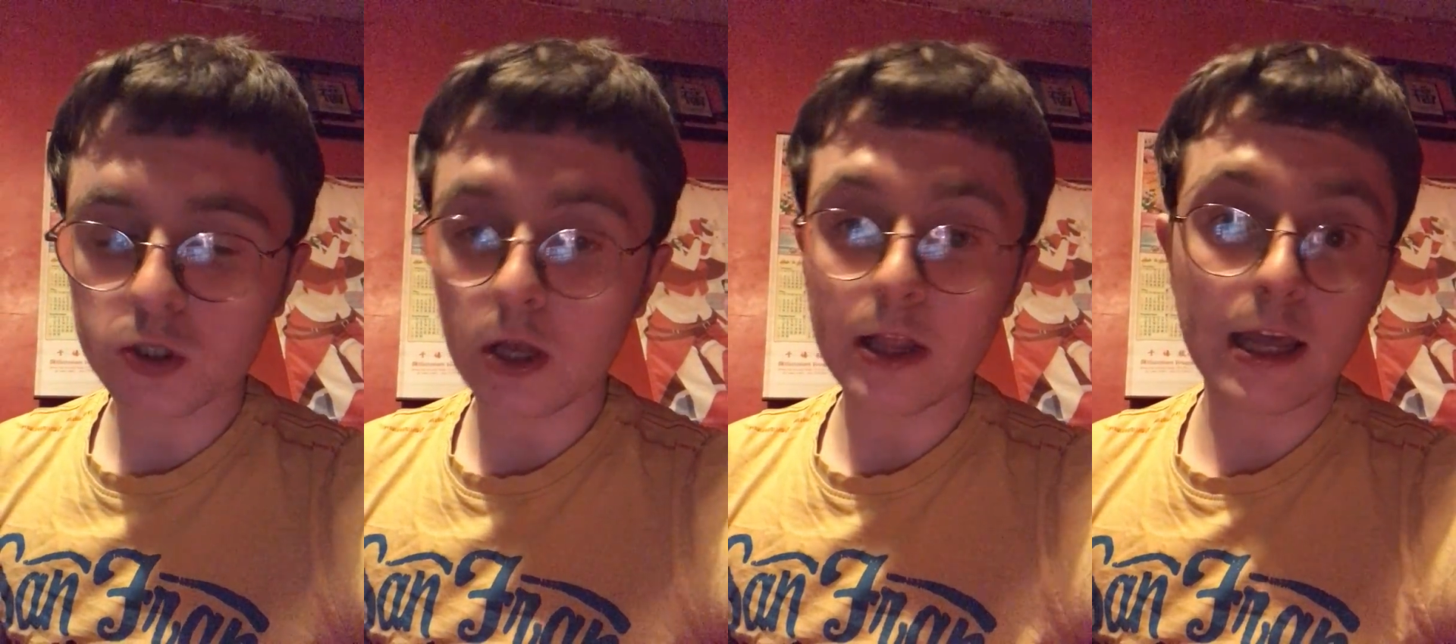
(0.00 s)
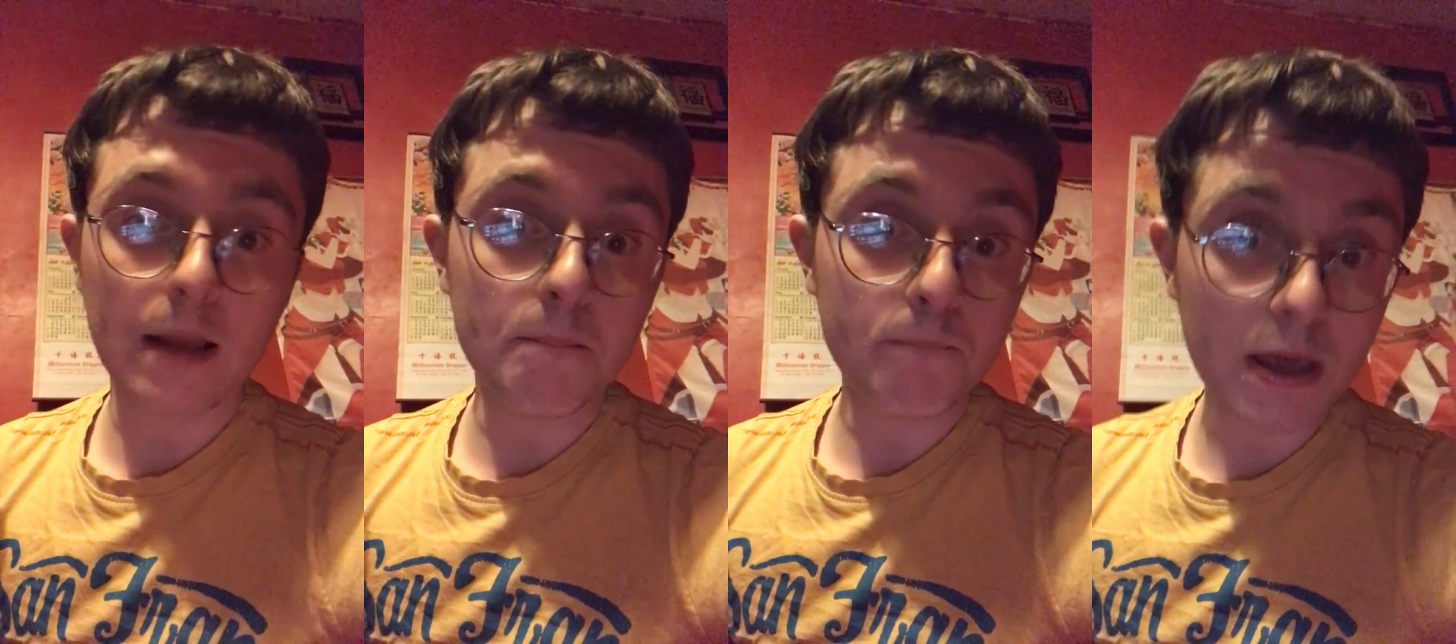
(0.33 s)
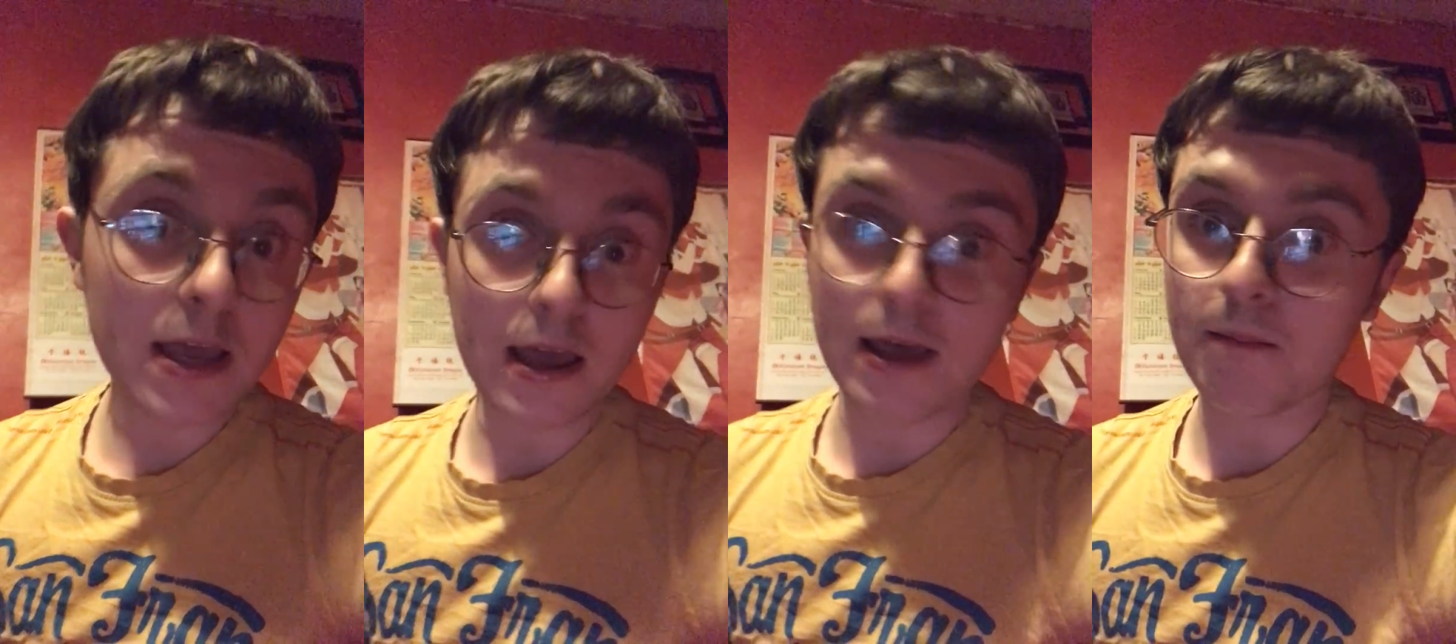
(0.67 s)
so they can
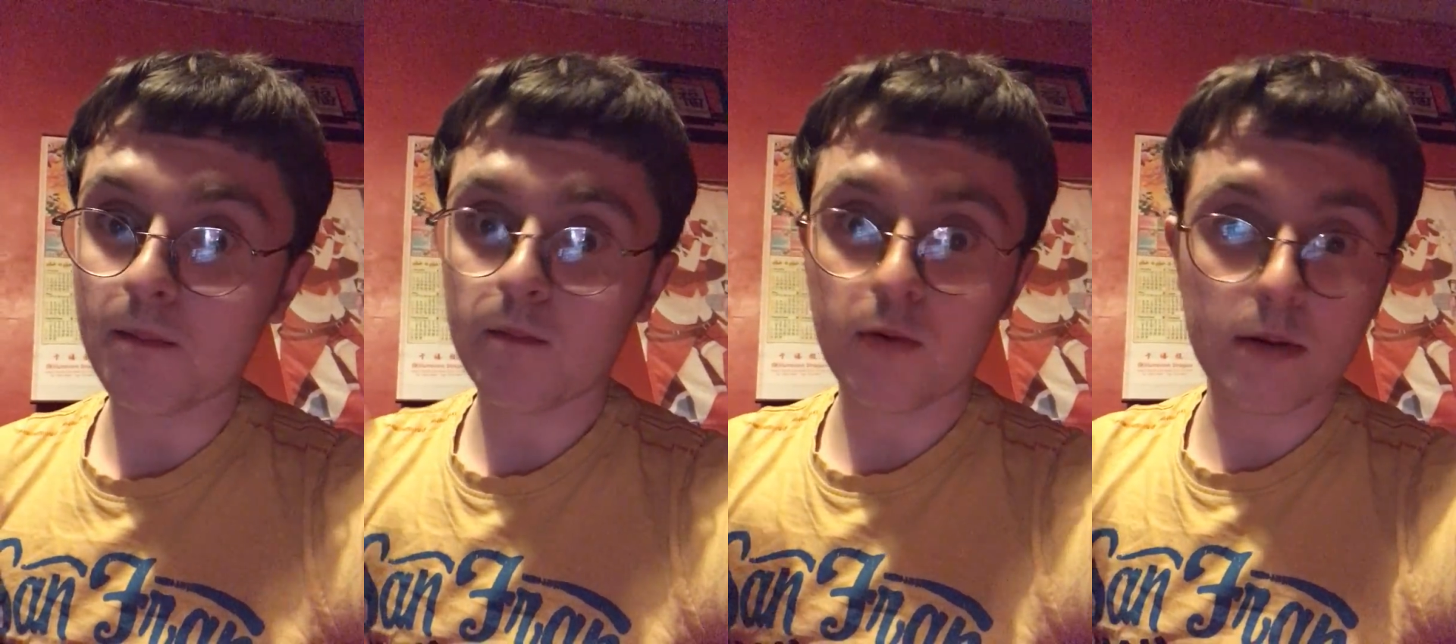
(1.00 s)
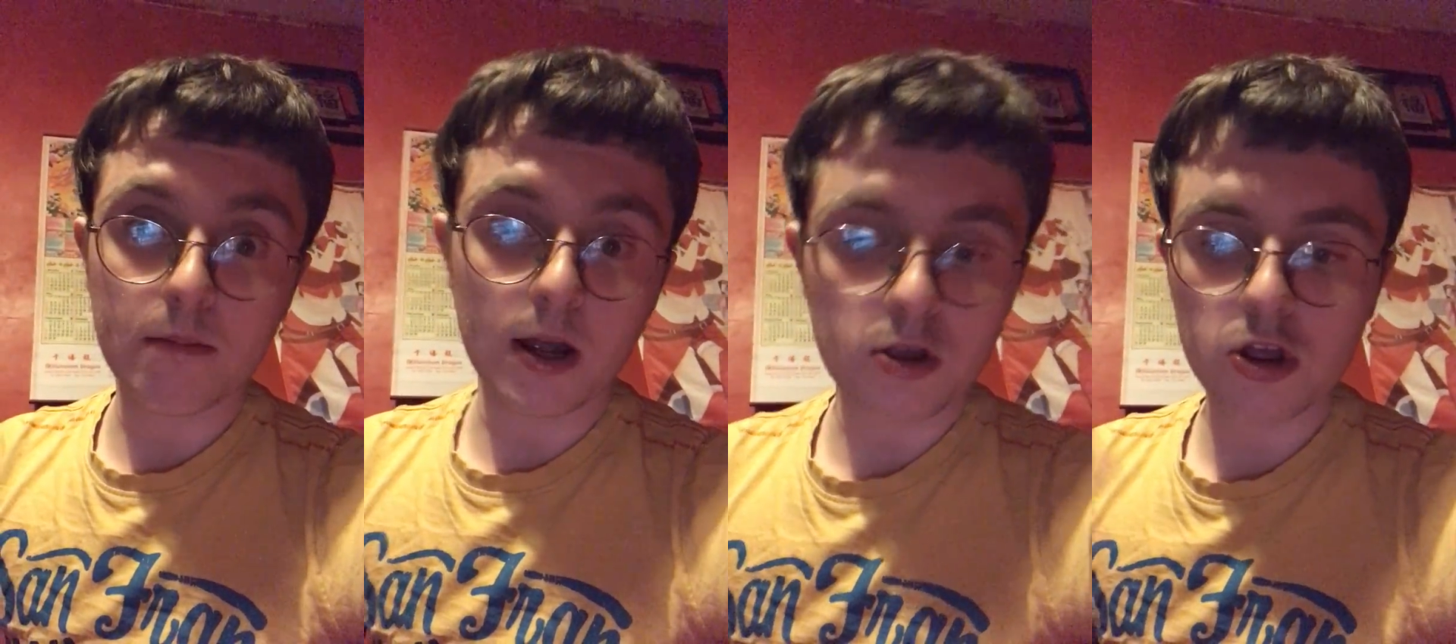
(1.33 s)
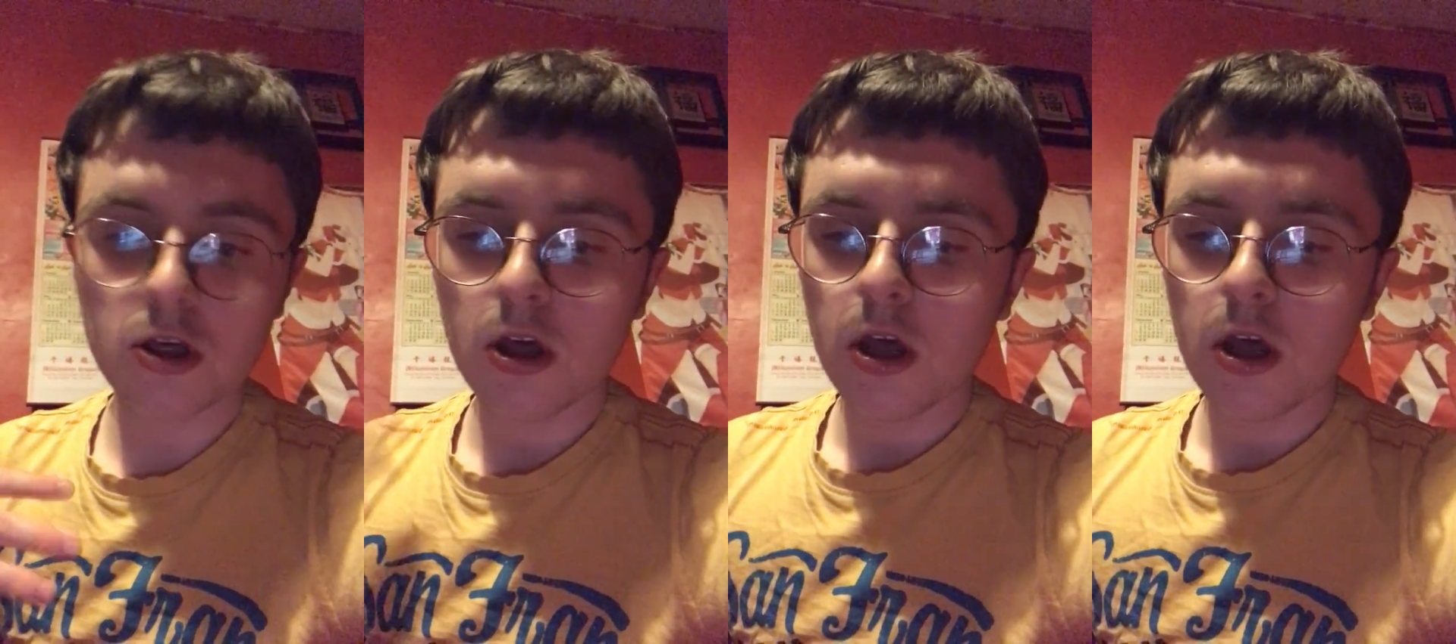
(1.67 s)
beat him, pretty much.